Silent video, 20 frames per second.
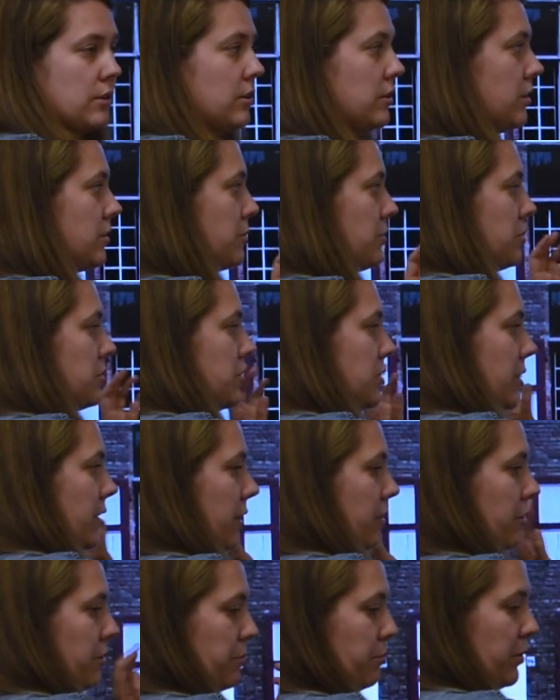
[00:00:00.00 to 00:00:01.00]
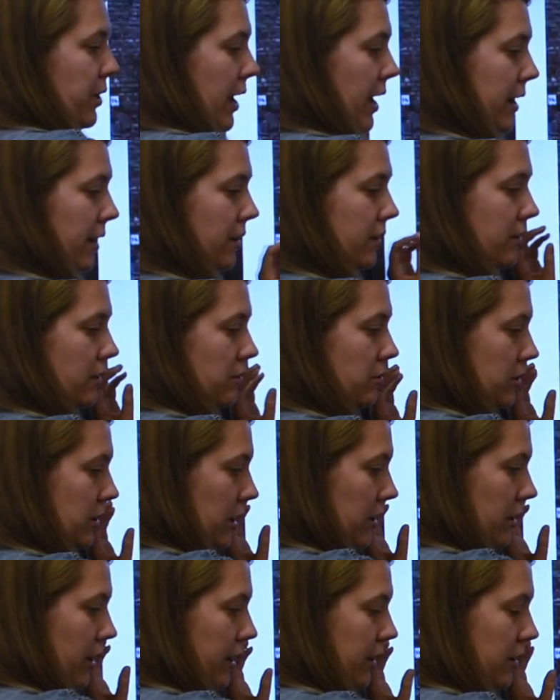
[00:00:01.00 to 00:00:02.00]
so it'd start out with black, and then we
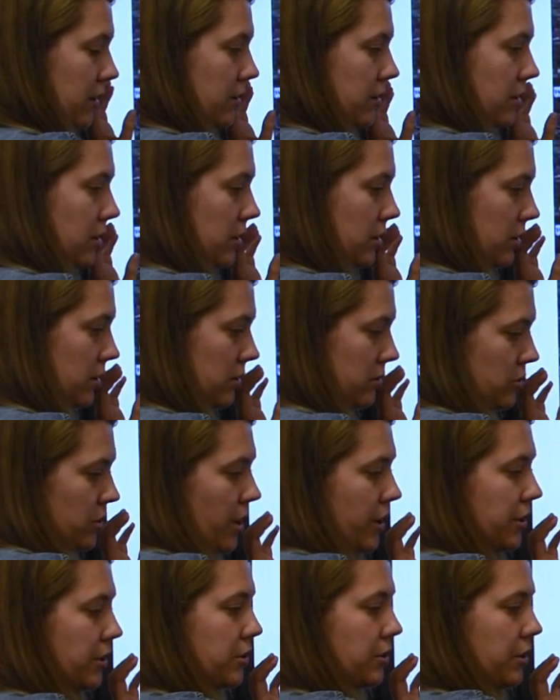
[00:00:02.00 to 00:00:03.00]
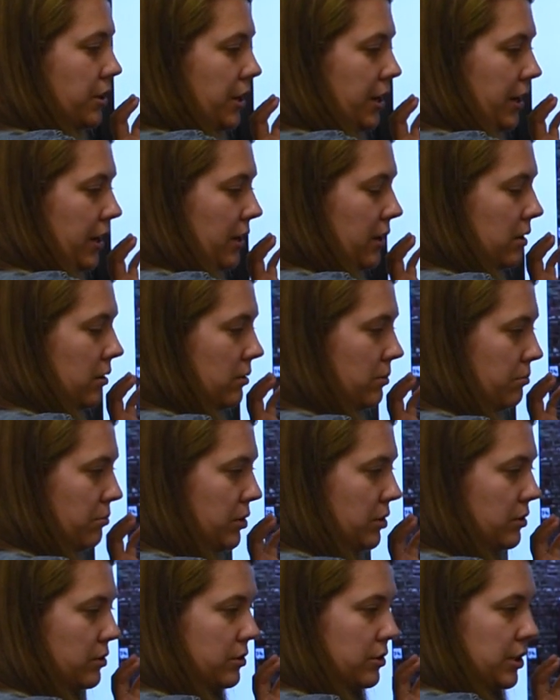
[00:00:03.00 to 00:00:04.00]
get like dark gray,
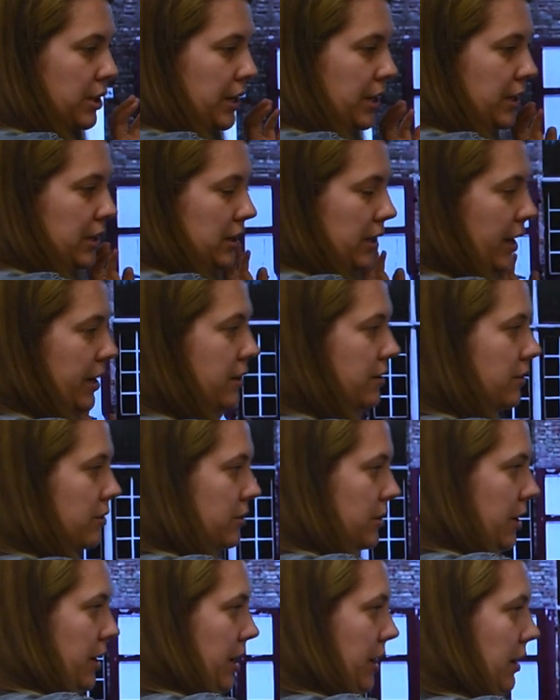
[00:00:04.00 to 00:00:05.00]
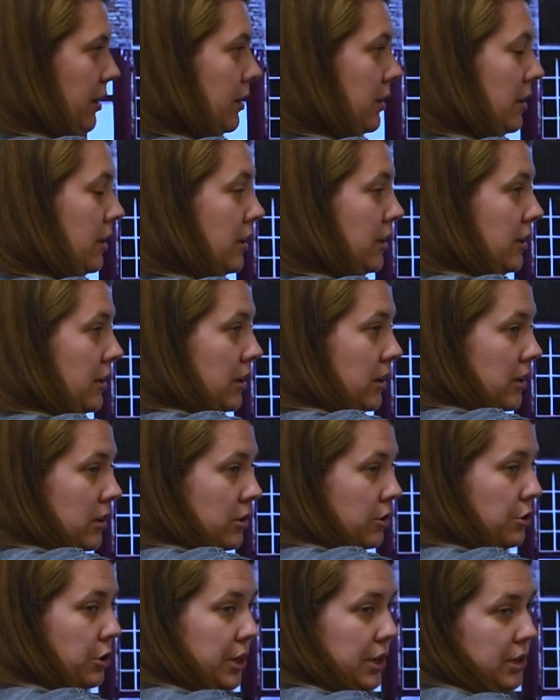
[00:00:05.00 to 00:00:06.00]
middle gray, light gray,
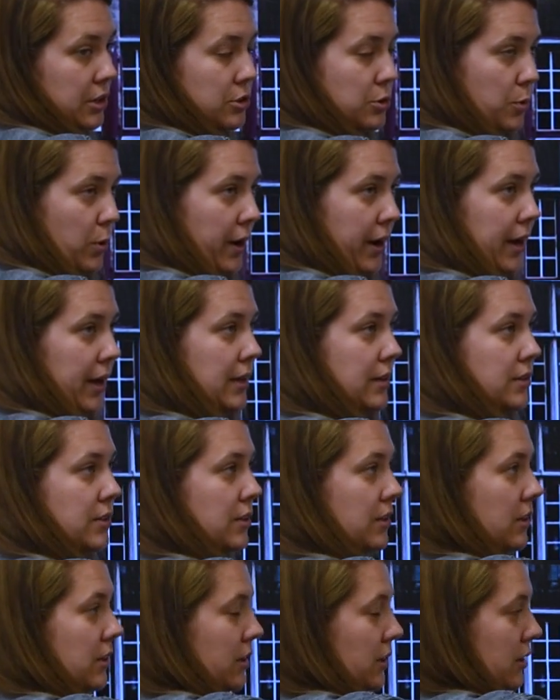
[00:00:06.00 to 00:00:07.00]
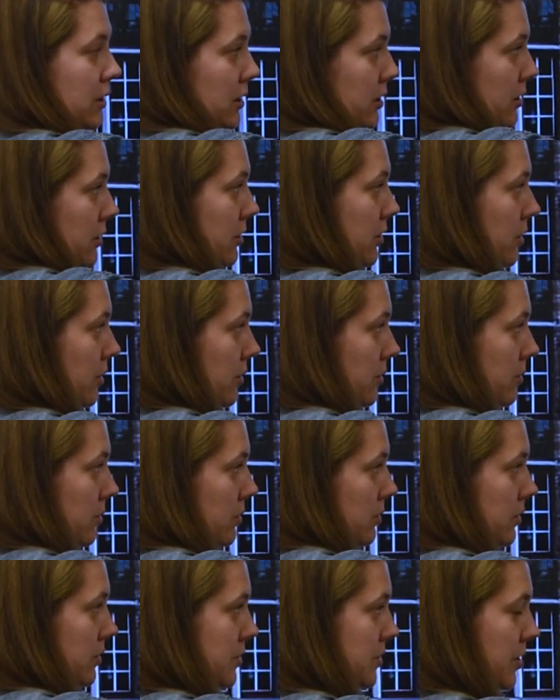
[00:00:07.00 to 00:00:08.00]
grayish white, you know,
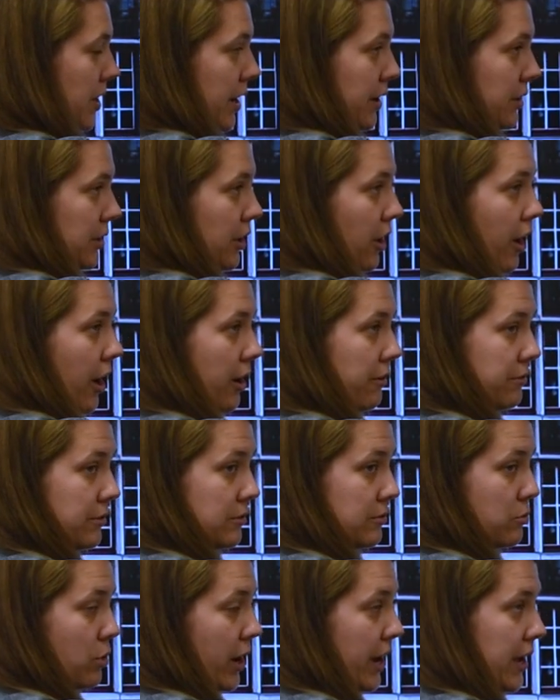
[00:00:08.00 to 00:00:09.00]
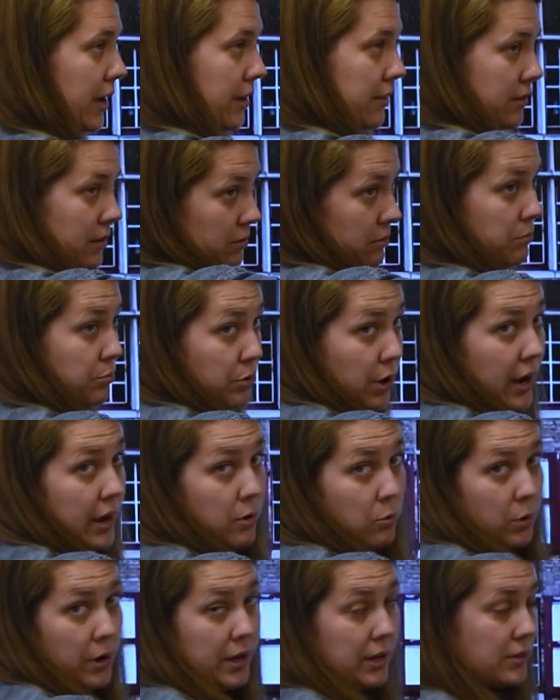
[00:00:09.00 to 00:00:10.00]
slightly off of white, and then
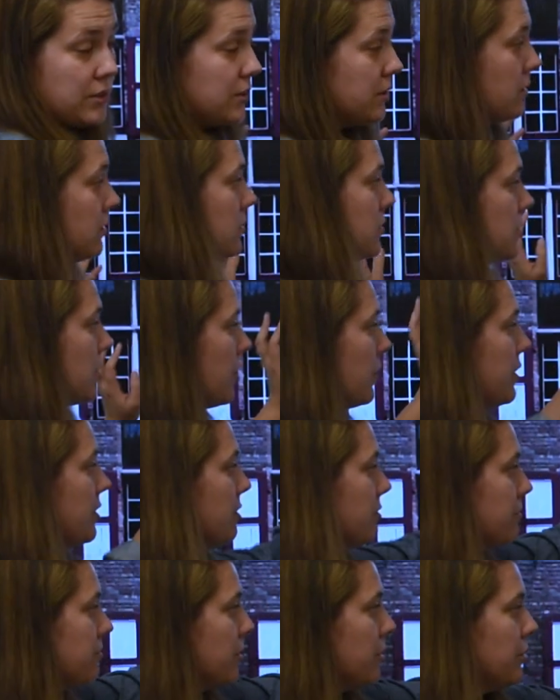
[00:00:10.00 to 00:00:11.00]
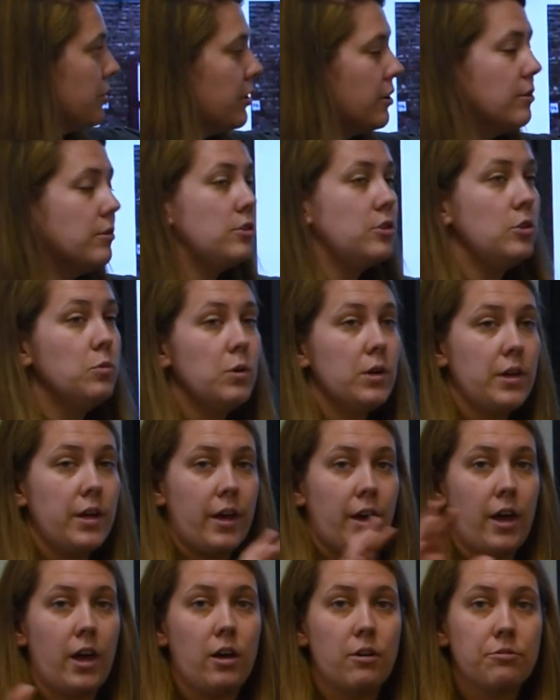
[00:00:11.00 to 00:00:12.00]
bright white. So in a photo, you want to
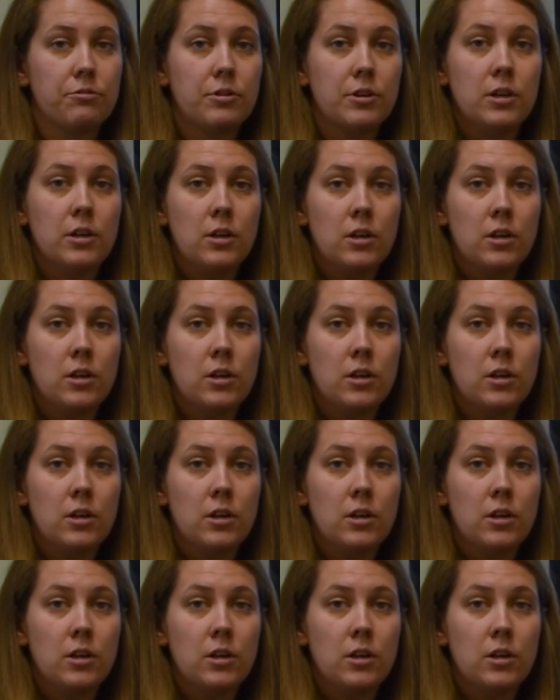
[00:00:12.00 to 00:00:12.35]
have